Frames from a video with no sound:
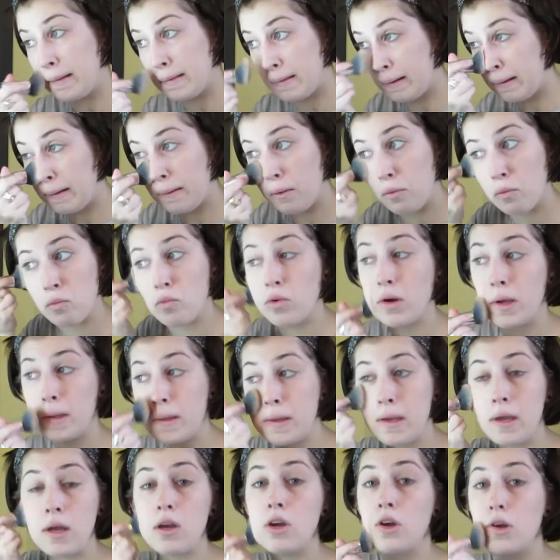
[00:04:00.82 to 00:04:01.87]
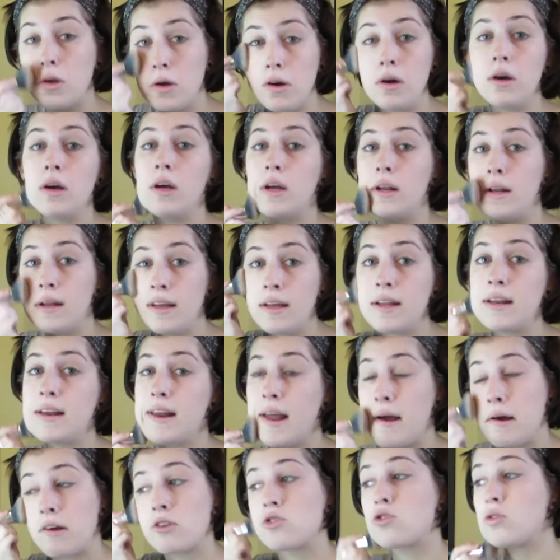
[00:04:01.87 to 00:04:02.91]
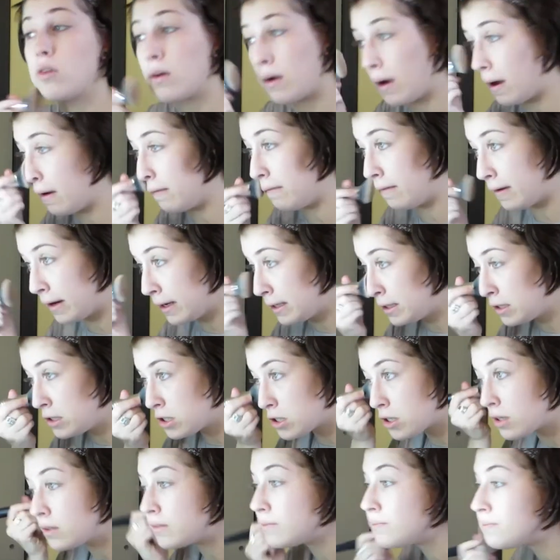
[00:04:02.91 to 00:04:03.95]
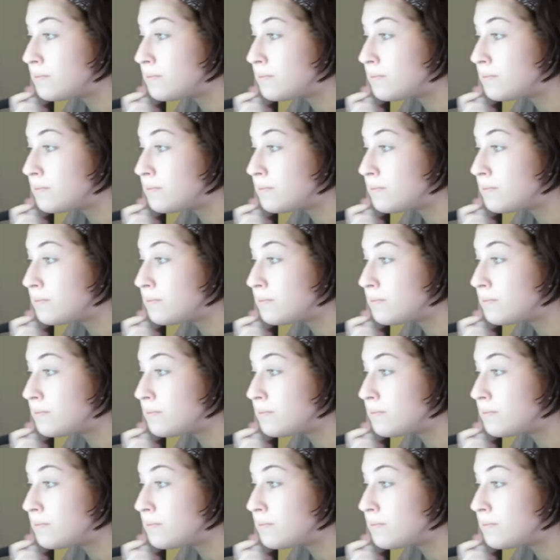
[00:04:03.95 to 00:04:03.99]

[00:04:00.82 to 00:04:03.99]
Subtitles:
it's like really good natural coverage.